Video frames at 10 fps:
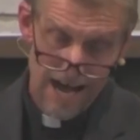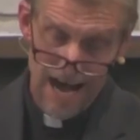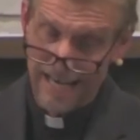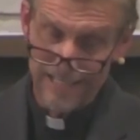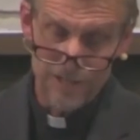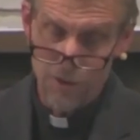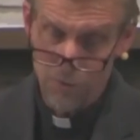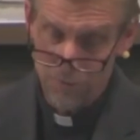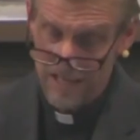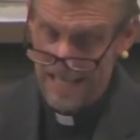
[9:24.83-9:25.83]
I
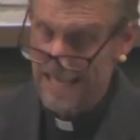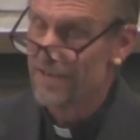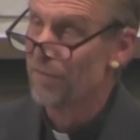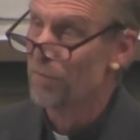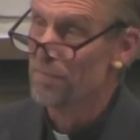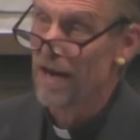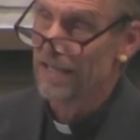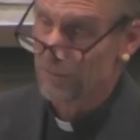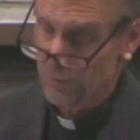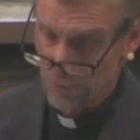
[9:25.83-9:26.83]
know the evil
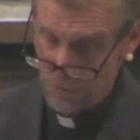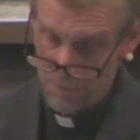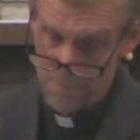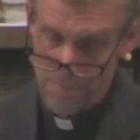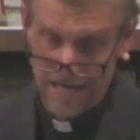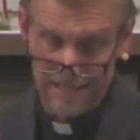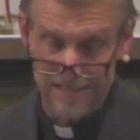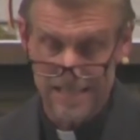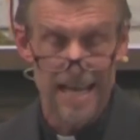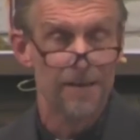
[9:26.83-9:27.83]
monster
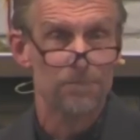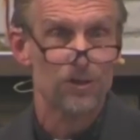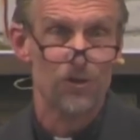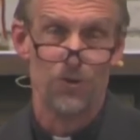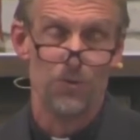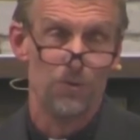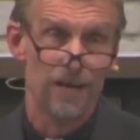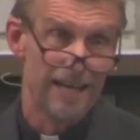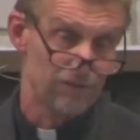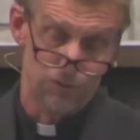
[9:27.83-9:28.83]
might tempt
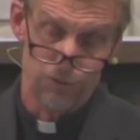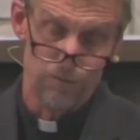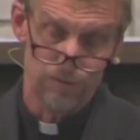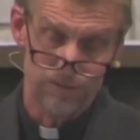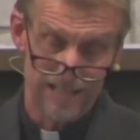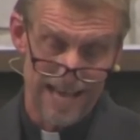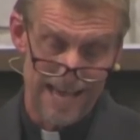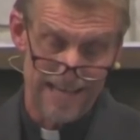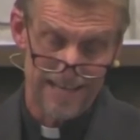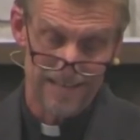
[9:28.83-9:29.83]
you as you
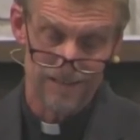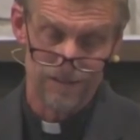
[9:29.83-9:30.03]
sank,